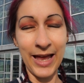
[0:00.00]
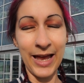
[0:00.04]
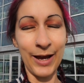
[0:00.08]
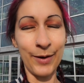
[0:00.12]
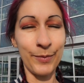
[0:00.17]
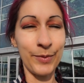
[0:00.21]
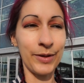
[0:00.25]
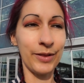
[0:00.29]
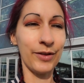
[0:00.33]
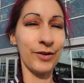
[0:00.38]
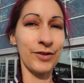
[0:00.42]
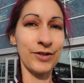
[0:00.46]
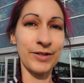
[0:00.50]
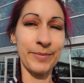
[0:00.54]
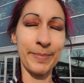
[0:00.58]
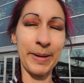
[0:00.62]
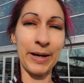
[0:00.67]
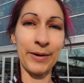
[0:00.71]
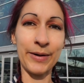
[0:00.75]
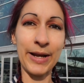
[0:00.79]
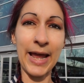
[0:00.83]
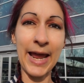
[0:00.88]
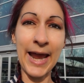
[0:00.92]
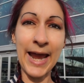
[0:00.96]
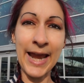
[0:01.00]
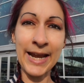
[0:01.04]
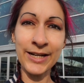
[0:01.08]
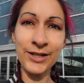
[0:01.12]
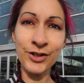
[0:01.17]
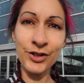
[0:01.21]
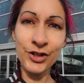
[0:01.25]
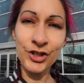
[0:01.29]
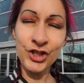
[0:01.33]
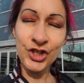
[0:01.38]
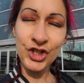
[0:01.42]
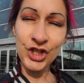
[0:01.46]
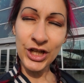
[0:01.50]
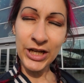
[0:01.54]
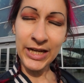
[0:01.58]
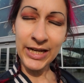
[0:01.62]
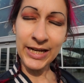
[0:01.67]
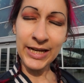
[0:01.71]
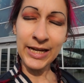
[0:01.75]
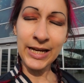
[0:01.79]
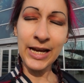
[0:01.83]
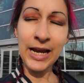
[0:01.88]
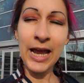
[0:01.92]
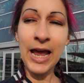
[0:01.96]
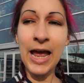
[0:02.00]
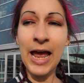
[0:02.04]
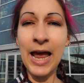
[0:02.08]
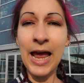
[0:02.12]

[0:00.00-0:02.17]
And we learned about energy.